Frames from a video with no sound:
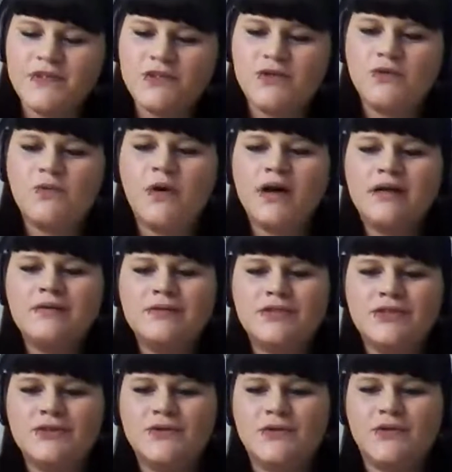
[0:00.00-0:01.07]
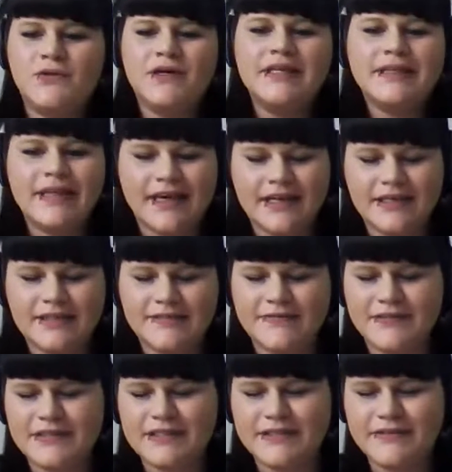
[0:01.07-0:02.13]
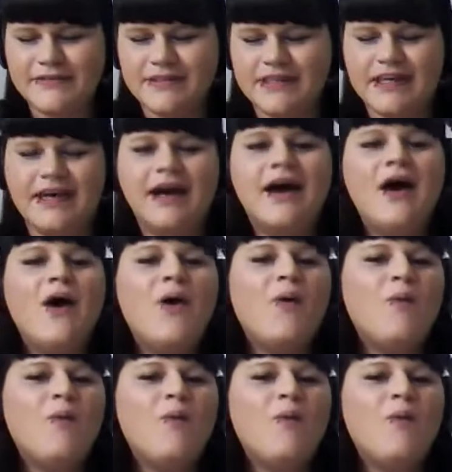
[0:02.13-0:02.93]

So why don't you three ladies first, Lucia,